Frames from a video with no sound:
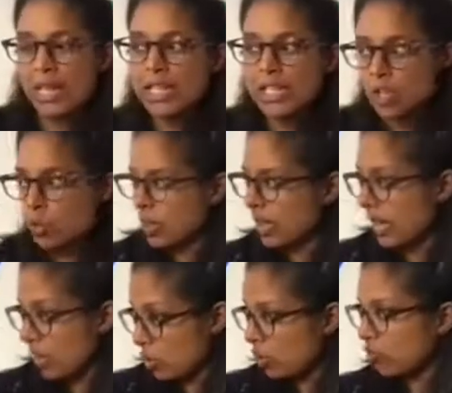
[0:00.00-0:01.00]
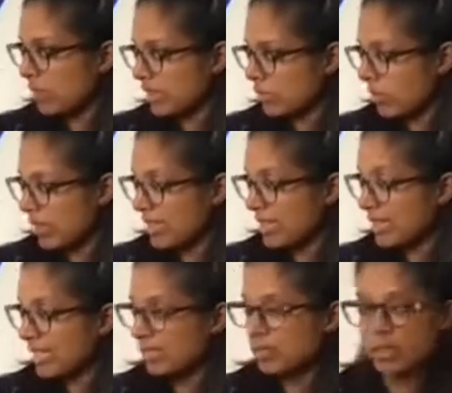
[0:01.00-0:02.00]
Do you want to get your ears ready and
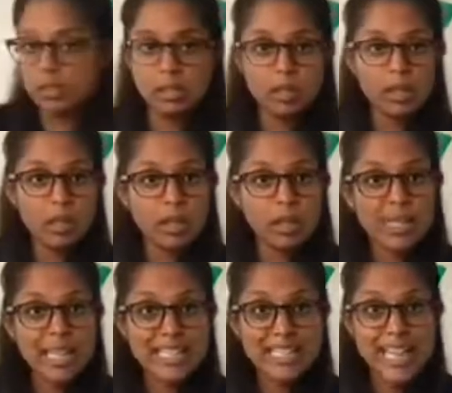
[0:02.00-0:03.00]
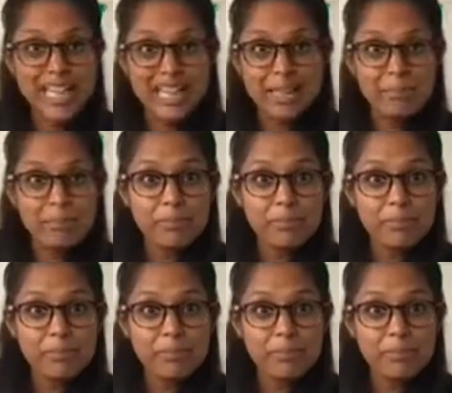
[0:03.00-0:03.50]
listen? Can you tell him?